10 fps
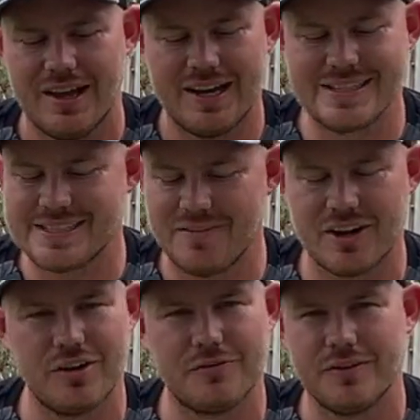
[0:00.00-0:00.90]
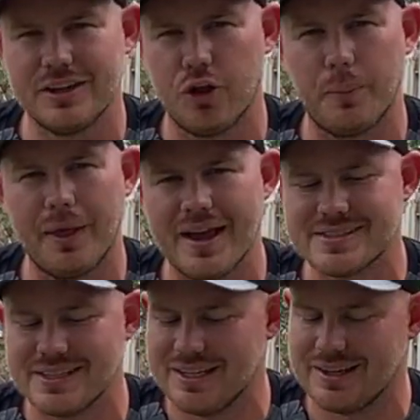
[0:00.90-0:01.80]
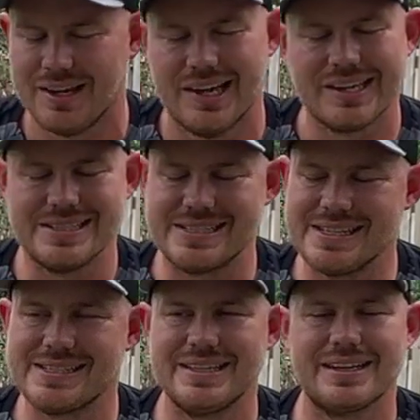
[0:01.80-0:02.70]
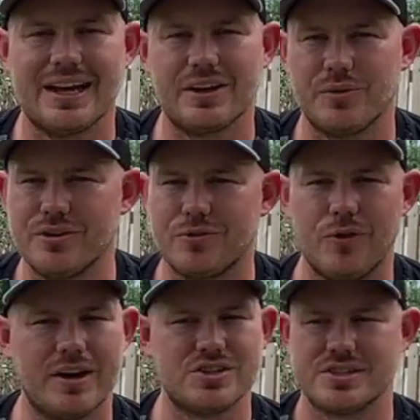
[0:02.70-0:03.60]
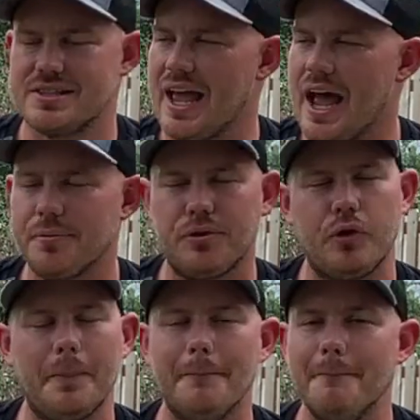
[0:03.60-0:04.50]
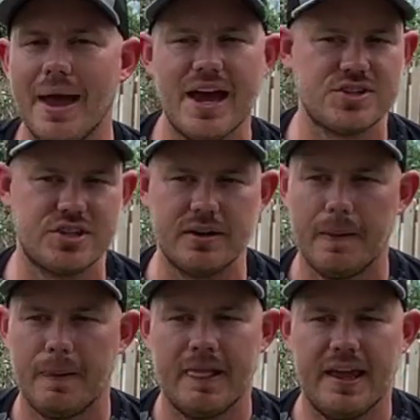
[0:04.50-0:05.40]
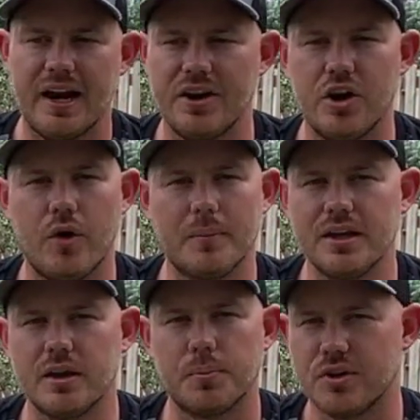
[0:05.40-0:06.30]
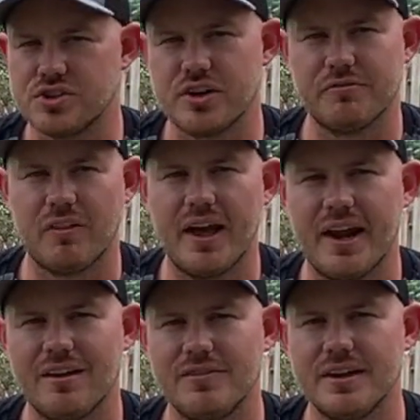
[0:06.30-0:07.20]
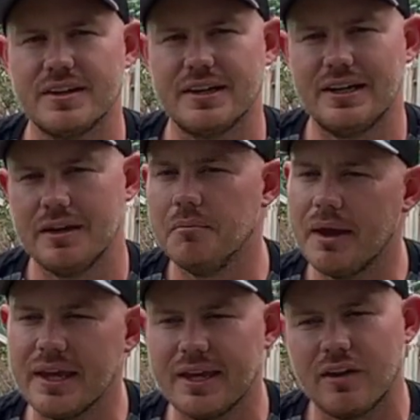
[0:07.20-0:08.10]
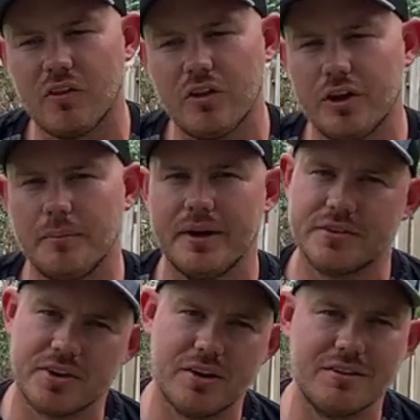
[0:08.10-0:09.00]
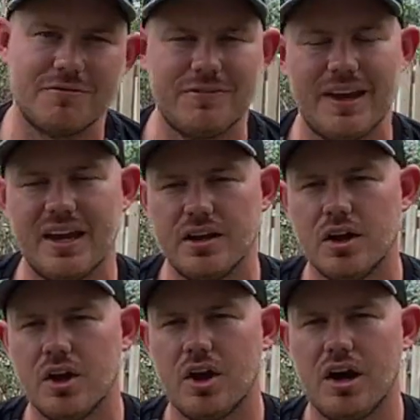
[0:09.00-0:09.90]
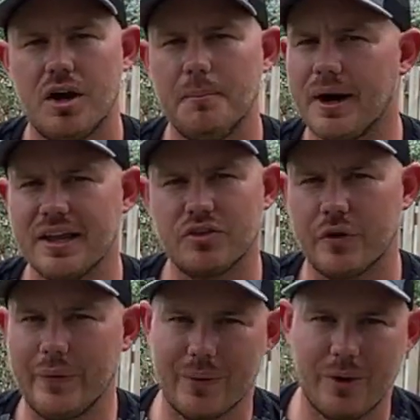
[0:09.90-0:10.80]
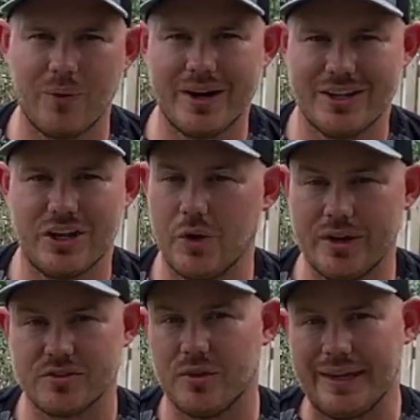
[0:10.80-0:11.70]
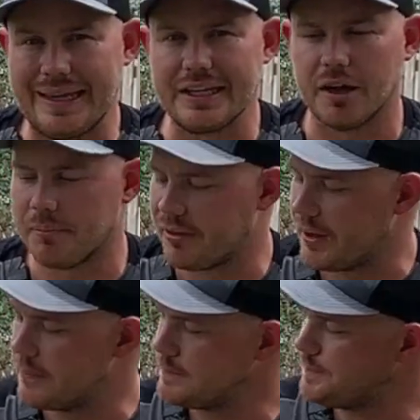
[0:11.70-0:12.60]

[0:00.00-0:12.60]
750 gold plastic, consistent. I can reach for it and just absolutely mash it, and I know I'm gonna get a pretty straight flight out of it. It may get a little bit of turn and fade, but I can throw it where I want it to go and it's going to end up there.